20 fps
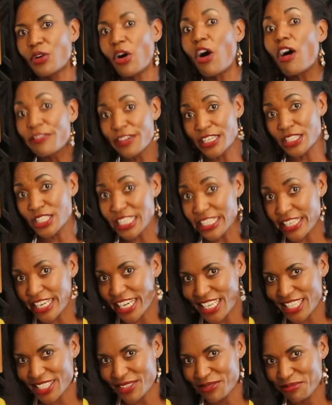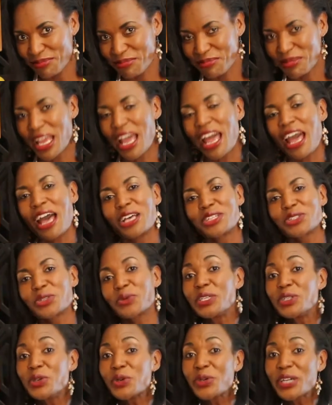oven grilling. So
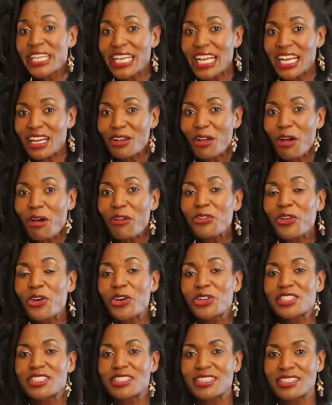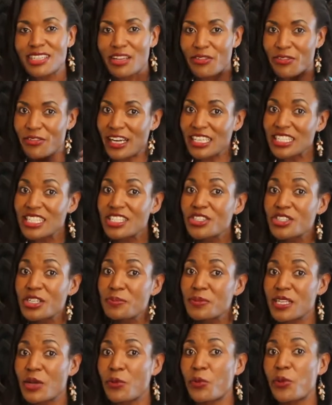when you grill, of course, the fat
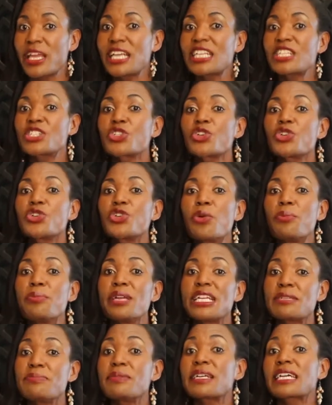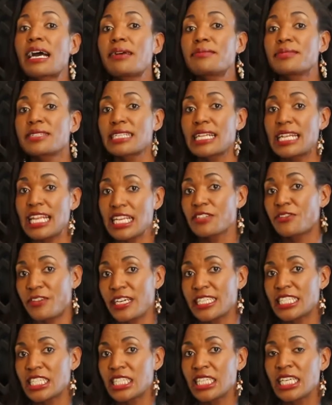drips away, so your meat becomes less
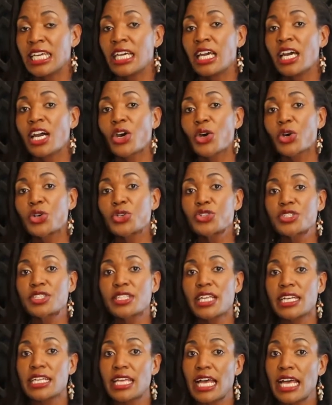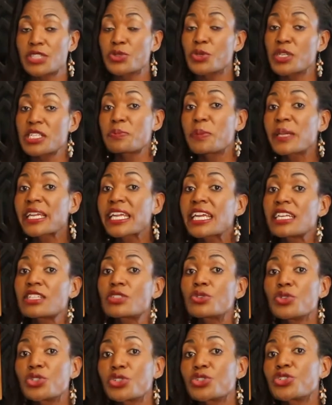fatty. Because as we're speaking,
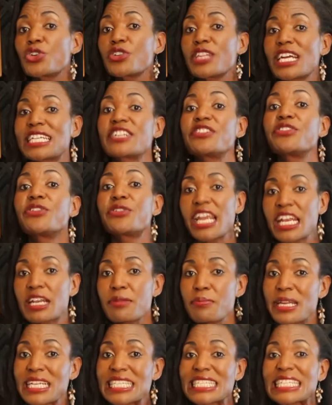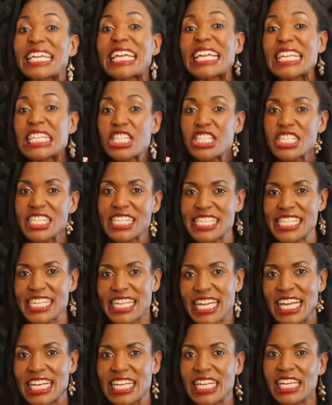it's good to know that red meat
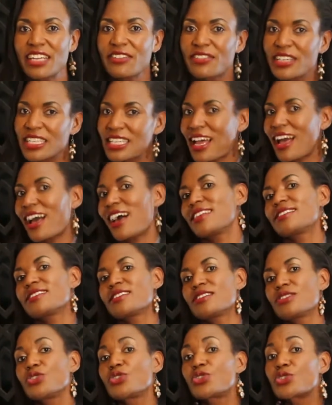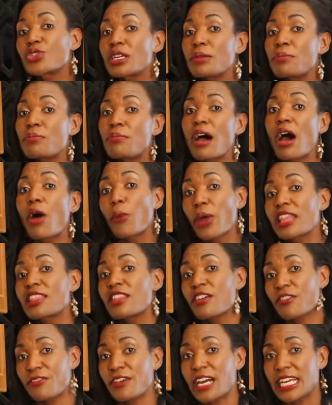intrinsically, even as you trim away
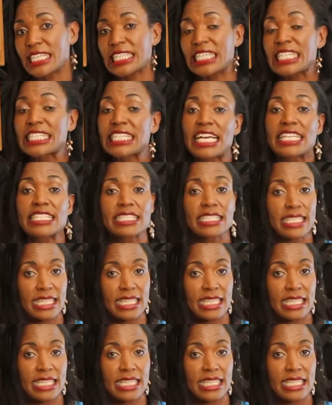the fat, it has